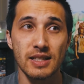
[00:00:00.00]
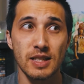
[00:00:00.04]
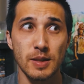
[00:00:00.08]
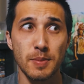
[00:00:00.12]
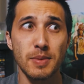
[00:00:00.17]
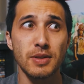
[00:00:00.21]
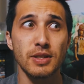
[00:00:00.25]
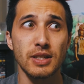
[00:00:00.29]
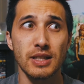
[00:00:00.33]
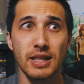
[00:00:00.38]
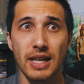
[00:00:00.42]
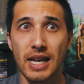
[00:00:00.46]

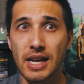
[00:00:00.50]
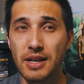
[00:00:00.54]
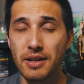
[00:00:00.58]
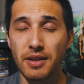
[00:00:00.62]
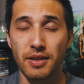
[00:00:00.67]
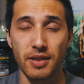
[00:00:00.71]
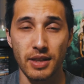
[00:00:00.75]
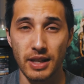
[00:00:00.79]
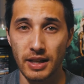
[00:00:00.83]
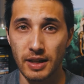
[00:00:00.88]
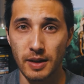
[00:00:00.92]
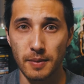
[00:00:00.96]
especially now to
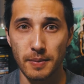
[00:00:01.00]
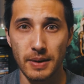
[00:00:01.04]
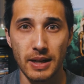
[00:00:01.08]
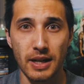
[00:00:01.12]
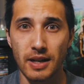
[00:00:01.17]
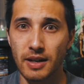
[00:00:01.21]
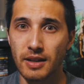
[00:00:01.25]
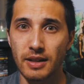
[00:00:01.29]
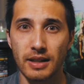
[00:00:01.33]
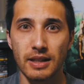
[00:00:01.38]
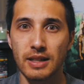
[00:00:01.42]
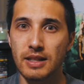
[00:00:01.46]
think
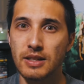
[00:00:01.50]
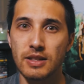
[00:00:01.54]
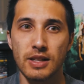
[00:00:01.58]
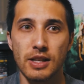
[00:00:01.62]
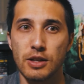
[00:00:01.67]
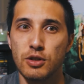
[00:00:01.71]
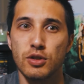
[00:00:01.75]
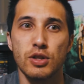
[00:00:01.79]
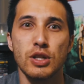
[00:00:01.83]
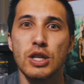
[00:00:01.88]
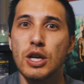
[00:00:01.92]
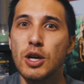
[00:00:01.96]
about.
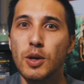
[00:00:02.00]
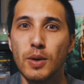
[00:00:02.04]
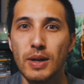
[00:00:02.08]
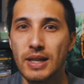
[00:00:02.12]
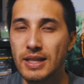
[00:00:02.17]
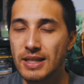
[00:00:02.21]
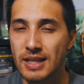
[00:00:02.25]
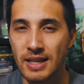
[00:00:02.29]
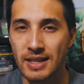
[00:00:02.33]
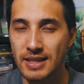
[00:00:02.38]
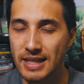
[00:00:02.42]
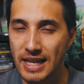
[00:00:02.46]
There's no
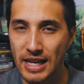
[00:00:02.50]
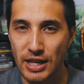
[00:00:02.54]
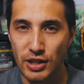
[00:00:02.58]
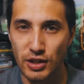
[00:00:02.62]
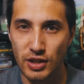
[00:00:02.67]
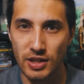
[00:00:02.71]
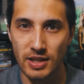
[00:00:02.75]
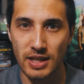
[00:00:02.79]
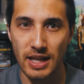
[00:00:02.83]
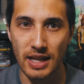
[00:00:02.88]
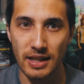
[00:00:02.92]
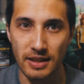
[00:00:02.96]

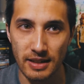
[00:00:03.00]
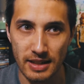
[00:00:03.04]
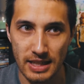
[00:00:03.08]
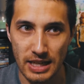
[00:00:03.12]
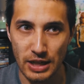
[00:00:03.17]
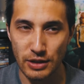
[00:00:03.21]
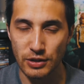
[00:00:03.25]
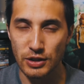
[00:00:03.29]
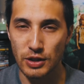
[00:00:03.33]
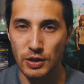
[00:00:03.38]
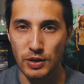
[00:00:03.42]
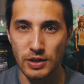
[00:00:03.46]
indentation that
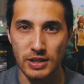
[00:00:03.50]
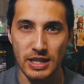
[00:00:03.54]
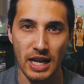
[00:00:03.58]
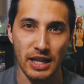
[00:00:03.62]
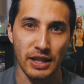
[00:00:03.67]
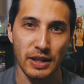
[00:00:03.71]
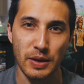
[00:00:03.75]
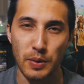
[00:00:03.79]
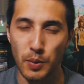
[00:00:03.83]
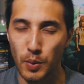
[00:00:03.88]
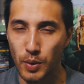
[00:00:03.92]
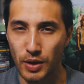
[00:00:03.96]
tells you
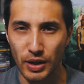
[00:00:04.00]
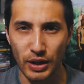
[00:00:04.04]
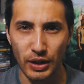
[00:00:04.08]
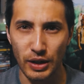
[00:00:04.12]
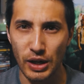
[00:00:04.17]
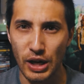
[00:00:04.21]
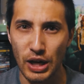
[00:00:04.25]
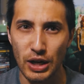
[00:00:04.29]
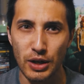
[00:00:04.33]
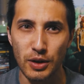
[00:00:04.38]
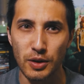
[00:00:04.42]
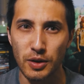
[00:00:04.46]
exactly where to
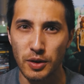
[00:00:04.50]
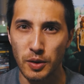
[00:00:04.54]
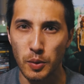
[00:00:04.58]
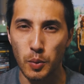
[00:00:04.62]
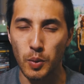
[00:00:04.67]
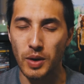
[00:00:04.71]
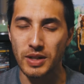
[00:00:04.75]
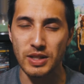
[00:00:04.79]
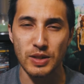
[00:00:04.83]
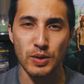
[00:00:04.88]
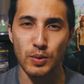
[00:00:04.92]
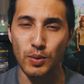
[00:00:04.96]
go or
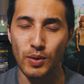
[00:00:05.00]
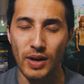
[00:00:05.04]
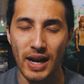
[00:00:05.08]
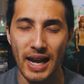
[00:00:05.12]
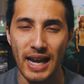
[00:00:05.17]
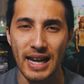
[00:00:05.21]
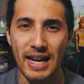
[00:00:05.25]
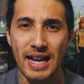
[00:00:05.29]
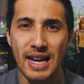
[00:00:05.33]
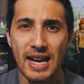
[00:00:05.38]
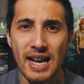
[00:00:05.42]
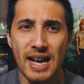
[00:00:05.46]
what to
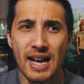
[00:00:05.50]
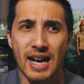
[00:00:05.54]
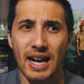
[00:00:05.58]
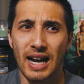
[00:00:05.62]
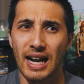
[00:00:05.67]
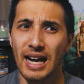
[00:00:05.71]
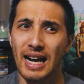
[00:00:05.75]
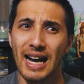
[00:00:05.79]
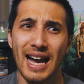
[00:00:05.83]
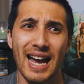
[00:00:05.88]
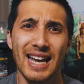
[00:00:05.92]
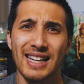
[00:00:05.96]
write.
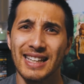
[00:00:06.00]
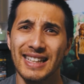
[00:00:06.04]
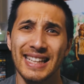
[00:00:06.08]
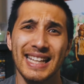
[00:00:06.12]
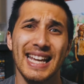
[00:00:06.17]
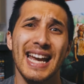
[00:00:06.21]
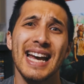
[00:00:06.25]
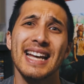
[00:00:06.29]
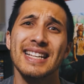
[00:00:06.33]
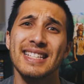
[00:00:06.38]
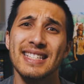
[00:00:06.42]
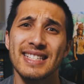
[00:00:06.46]
I had to
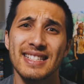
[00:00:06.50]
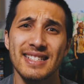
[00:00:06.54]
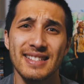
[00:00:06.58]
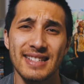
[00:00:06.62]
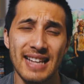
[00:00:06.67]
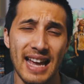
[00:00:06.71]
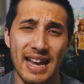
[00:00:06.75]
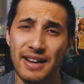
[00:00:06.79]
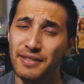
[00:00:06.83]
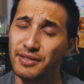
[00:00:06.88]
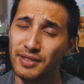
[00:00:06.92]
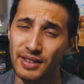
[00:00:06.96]
guess
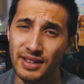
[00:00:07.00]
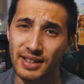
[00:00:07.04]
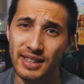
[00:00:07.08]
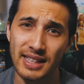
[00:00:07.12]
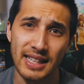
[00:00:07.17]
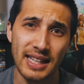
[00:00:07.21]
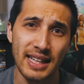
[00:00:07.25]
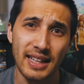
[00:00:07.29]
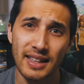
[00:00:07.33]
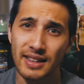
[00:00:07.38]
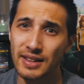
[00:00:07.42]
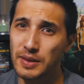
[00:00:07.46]

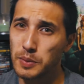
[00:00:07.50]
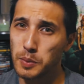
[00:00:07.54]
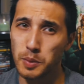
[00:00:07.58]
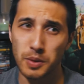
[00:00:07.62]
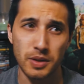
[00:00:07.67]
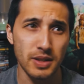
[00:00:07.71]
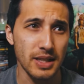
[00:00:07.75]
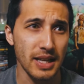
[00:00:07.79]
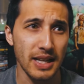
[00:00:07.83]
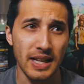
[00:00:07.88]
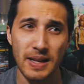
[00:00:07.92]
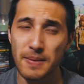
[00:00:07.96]
everything. There
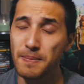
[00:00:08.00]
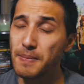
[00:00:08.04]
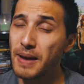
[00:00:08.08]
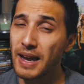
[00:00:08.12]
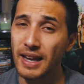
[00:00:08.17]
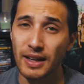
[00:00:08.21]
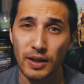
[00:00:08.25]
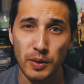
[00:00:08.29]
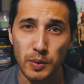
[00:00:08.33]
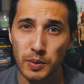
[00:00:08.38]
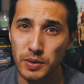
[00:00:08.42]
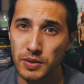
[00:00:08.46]
weren't any
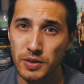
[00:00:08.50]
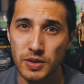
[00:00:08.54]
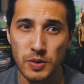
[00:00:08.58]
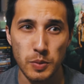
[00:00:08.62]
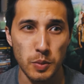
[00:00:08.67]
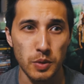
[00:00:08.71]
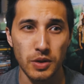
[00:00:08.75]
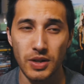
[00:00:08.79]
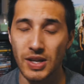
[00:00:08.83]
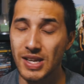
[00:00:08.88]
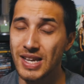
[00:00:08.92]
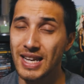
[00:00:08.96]
manuals, there
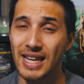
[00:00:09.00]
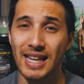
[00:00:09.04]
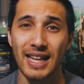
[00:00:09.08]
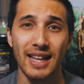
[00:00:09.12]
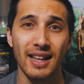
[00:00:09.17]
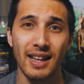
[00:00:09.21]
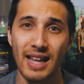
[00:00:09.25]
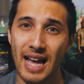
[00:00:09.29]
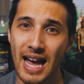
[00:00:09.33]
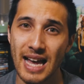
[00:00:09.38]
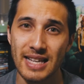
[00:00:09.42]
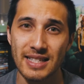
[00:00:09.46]
weren't any
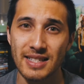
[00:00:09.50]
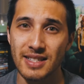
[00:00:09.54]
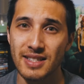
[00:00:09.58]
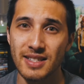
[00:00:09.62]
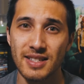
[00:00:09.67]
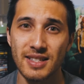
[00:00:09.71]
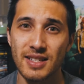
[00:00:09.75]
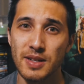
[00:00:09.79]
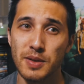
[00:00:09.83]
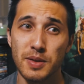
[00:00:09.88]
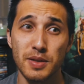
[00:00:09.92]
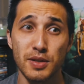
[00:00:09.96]

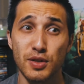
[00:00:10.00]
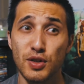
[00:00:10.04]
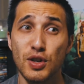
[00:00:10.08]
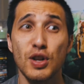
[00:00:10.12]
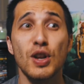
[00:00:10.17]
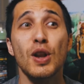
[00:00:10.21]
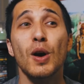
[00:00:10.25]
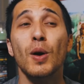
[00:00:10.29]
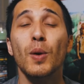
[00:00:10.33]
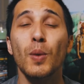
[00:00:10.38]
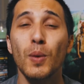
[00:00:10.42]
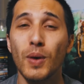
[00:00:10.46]
classes, there was
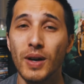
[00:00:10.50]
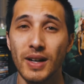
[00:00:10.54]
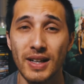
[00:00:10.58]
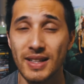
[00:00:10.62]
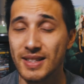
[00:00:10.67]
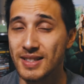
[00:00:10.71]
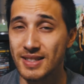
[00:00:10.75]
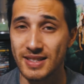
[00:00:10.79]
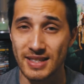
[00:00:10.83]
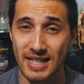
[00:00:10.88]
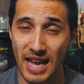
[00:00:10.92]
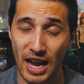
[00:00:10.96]
no one
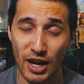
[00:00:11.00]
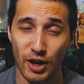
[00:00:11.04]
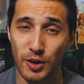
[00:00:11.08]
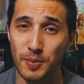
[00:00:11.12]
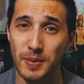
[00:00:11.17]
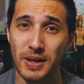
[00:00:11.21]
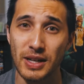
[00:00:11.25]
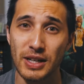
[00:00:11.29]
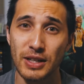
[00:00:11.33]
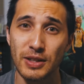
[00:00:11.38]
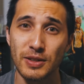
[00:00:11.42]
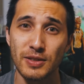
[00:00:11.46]
in
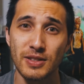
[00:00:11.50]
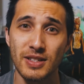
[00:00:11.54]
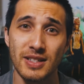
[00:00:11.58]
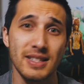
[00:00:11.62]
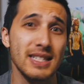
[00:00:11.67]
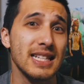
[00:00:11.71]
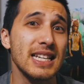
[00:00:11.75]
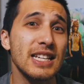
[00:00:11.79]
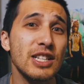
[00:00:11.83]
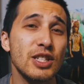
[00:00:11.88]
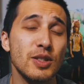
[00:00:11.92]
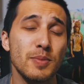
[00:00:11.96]
Sacramento to
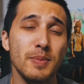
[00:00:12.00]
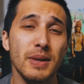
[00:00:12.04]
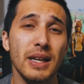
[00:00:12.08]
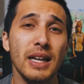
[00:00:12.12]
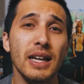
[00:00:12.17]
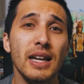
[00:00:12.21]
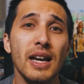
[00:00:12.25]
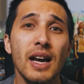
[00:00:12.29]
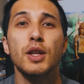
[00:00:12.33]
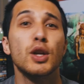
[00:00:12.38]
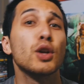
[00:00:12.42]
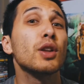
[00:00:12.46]
teach
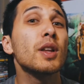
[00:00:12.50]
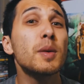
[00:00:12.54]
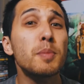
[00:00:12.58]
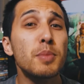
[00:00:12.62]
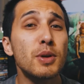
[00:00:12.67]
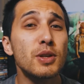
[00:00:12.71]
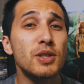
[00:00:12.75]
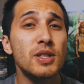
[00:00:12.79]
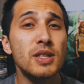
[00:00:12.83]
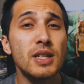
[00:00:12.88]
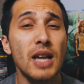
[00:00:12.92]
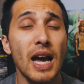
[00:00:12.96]
me. The only
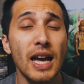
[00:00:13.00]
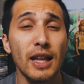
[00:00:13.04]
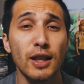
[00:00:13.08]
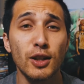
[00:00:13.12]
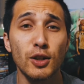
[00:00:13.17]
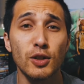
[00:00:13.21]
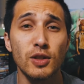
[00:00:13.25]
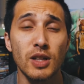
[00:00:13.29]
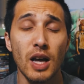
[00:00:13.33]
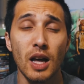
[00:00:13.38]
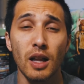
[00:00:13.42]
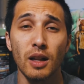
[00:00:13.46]
person I
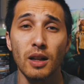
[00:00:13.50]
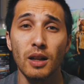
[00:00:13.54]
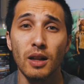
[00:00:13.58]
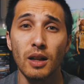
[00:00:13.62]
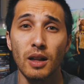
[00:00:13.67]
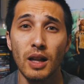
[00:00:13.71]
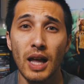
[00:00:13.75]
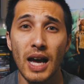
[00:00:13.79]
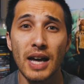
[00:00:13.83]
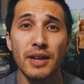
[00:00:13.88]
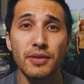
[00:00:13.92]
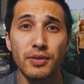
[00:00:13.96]
learned a
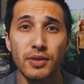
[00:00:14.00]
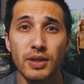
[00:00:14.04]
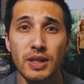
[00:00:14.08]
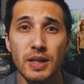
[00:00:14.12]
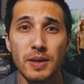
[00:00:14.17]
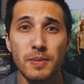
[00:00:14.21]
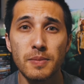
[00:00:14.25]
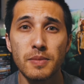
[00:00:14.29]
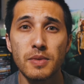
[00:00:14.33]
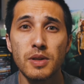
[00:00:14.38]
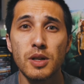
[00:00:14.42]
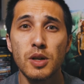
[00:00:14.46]
lot
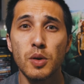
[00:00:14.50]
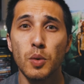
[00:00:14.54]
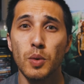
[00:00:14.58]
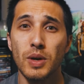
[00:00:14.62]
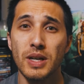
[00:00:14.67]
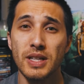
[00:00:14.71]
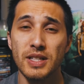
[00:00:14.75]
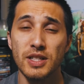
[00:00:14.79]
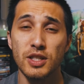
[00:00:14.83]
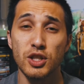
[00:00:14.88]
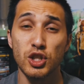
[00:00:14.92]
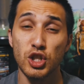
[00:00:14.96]
from
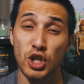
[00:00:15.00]
was